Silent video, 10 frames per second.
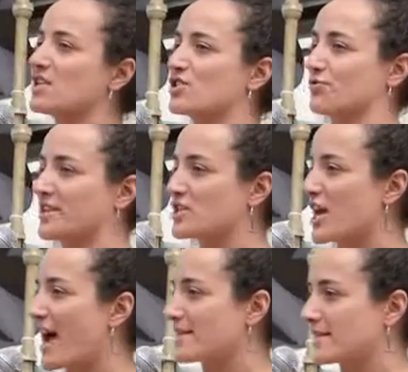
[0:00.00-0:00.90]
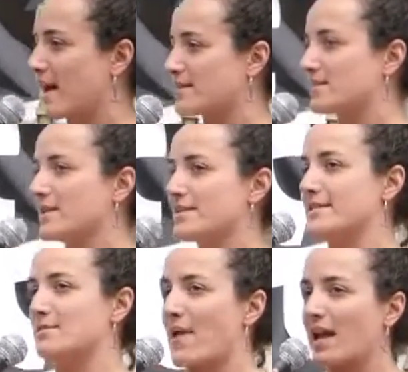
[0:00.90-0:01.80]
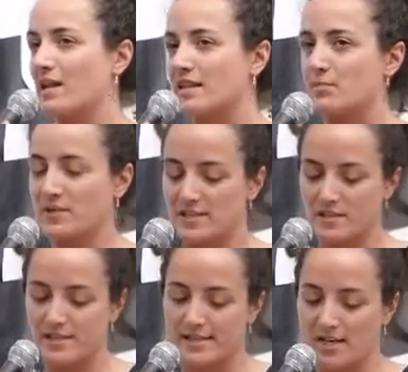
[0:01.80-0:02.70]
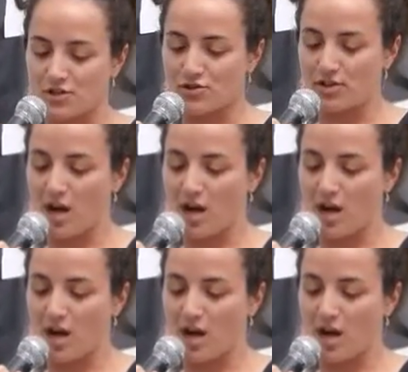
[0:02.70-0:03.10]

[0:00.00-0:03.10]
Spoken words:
syringe access, dismantling the prison industrial